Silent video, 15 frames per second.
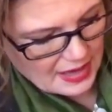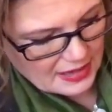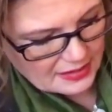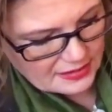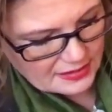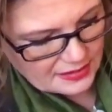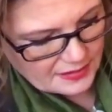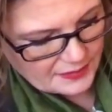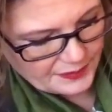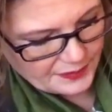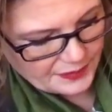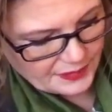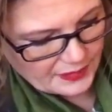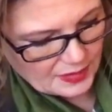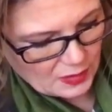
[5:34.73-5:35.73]
And
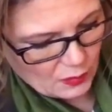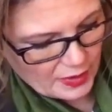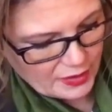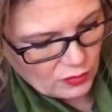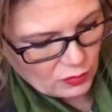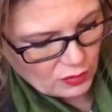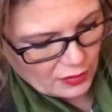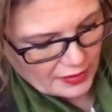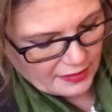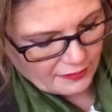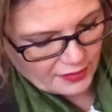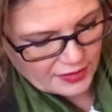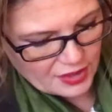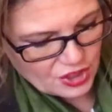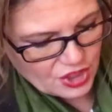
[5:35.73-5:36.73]
when you're looking
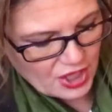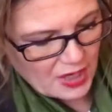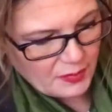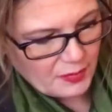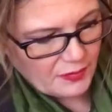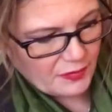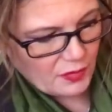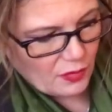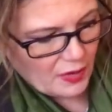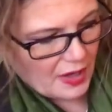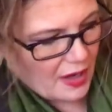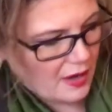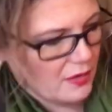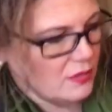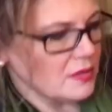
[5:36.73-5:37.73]
for the shape of your
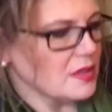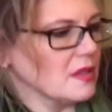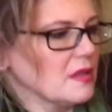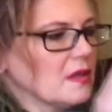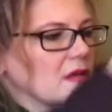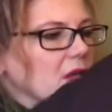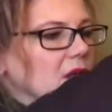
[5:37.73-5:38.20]
coat,